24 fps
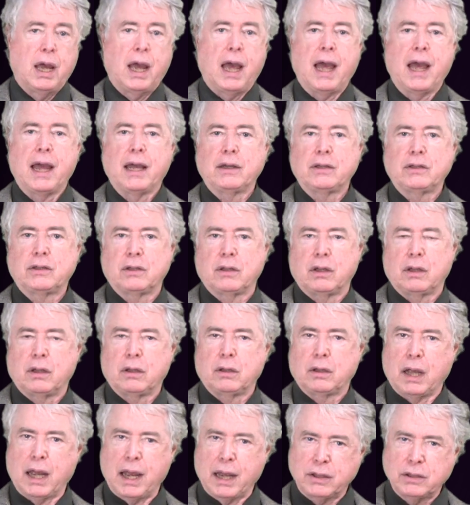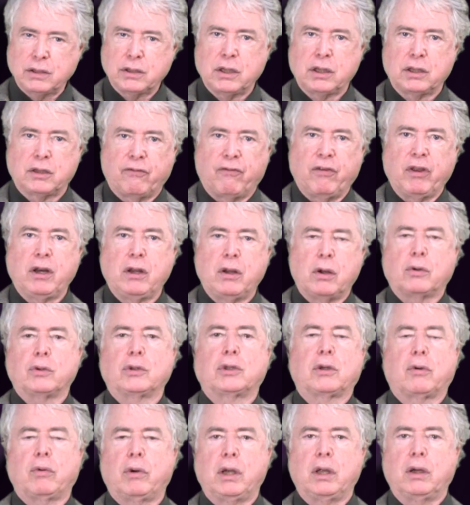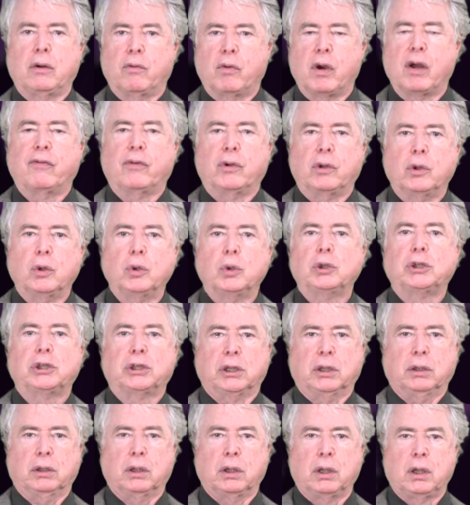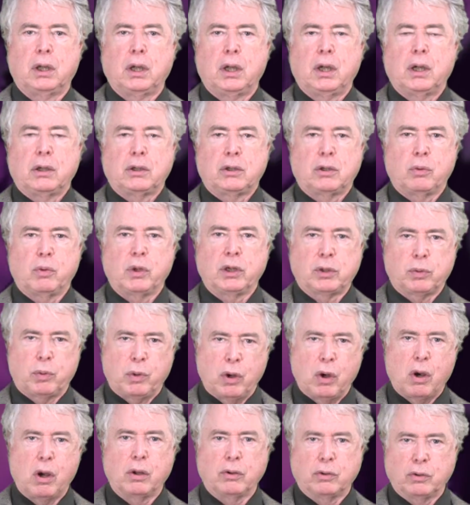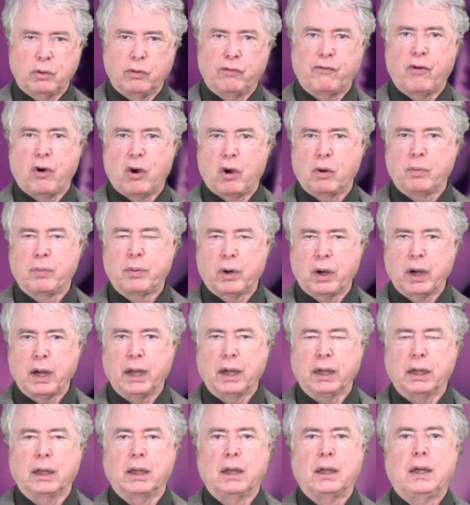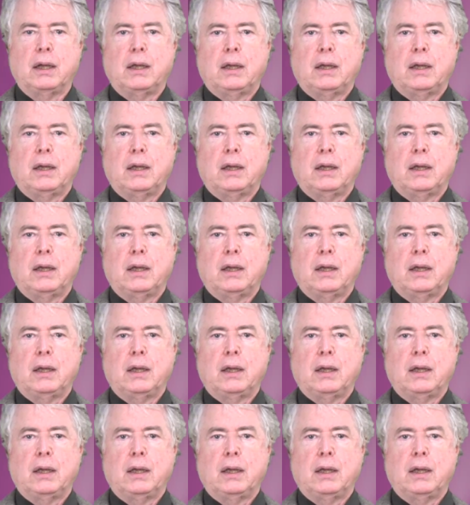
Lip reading: Has this video screen revolution, to which we all do fall prey,